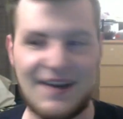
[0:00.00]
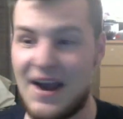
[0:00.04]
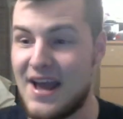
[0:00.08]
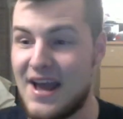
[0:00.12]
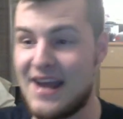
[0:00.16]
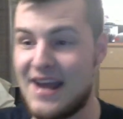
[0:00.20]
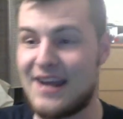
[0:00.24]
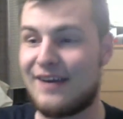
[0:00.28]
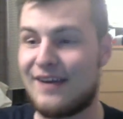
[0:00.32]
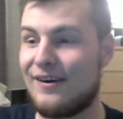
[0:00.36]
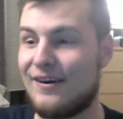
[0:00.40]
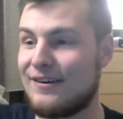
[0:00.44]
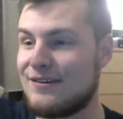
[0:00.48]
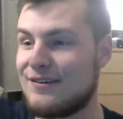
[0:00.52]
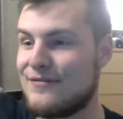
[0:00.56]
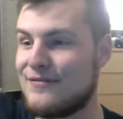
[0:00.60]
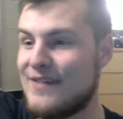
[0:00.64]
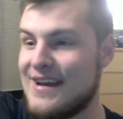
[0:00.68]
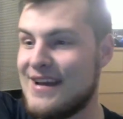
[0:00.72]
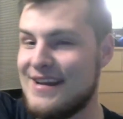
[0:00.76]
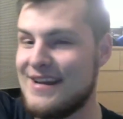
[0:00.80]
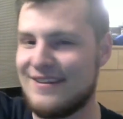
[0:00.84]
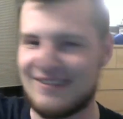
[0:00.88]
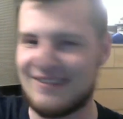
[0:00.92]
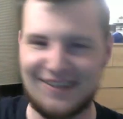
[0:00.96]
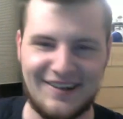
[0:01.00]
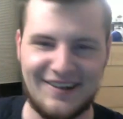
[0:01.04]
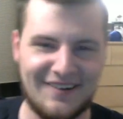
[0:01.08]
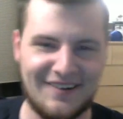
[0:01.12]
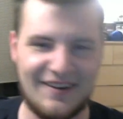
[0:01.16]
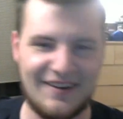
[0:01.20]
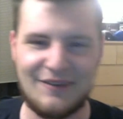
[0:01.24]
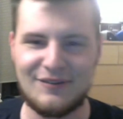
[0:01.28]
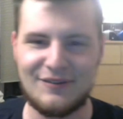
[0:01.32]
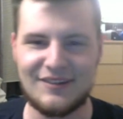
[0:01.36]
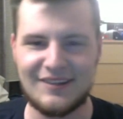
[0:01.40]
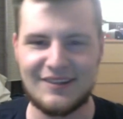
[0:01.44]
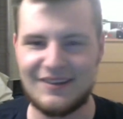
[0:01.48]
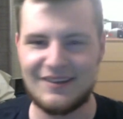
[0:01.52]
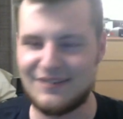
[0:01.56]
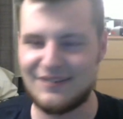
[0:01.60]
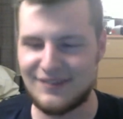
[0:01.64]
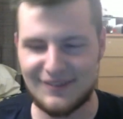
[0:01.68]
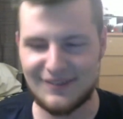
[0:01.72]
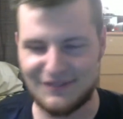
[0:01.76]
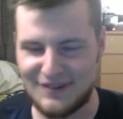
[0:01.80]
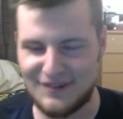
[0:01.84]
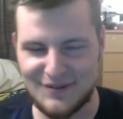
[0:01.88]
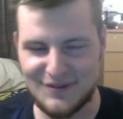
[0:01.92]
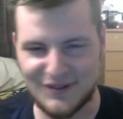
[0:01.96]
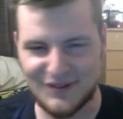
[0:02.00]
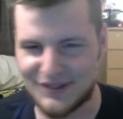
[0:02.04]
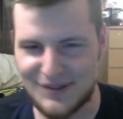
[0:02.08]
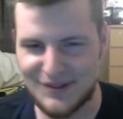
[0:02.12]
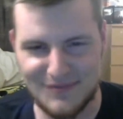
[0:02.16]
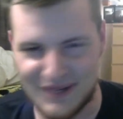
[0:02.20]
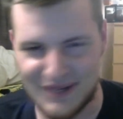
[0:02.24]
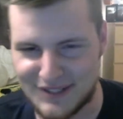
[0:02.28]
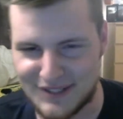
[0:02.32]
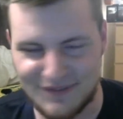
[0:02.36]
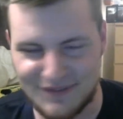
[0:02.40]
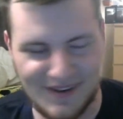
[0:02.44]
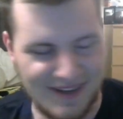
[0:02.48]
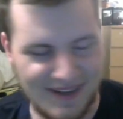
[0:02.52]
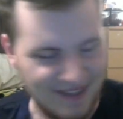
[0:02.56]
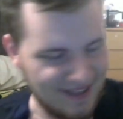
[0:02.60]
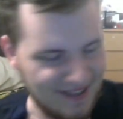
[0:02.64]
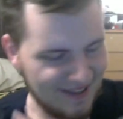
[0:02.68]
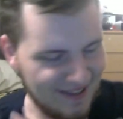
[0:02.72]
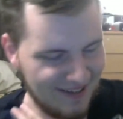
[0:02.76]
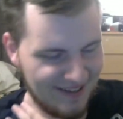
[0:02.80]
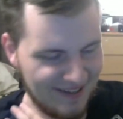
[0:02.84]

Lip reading: Hey, Cardinal fans. It was too much fun.